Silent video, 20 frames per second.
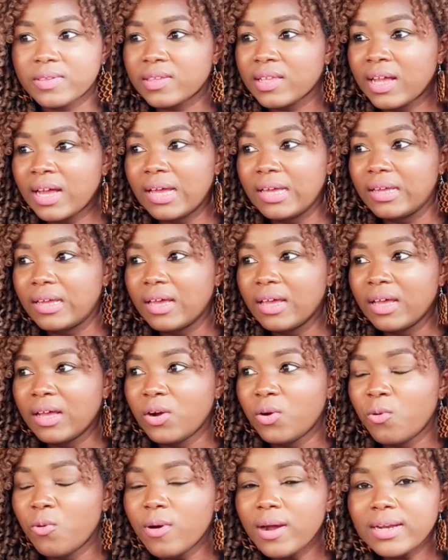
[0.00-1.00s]
like,
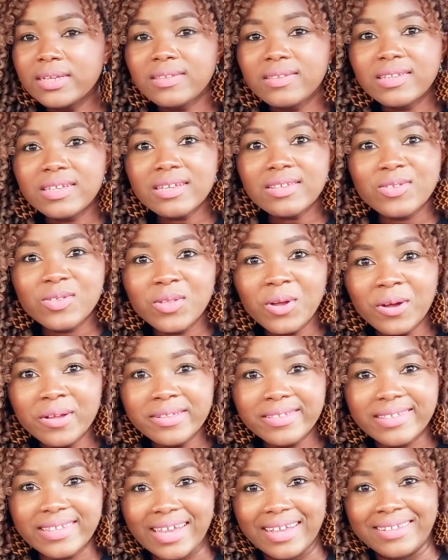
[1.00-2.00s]
what is this
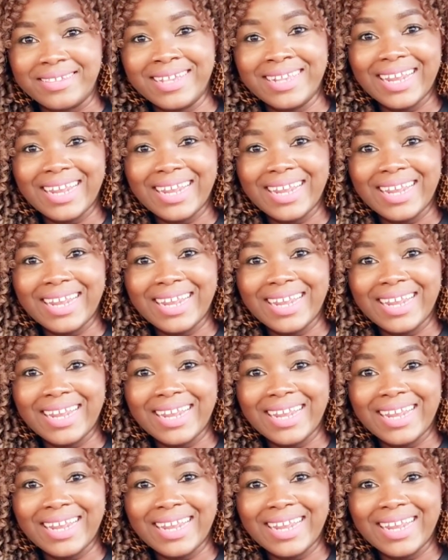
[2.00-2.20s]
nonsense?